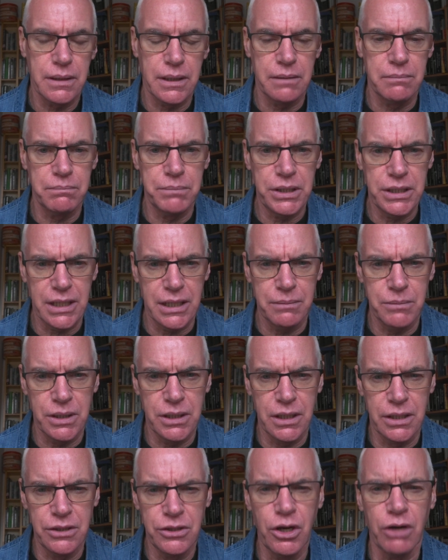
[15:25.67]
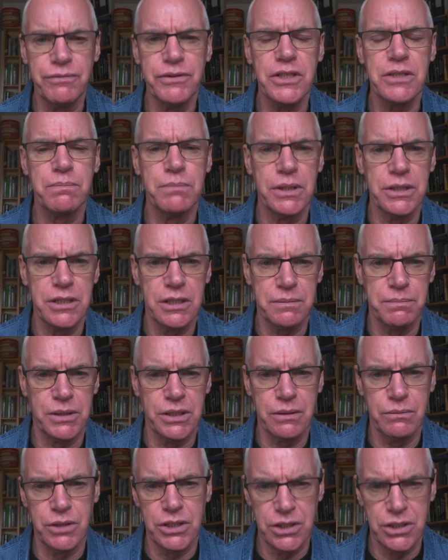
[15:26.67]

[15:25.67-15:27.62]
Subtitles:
and became a novice Buddhist monk,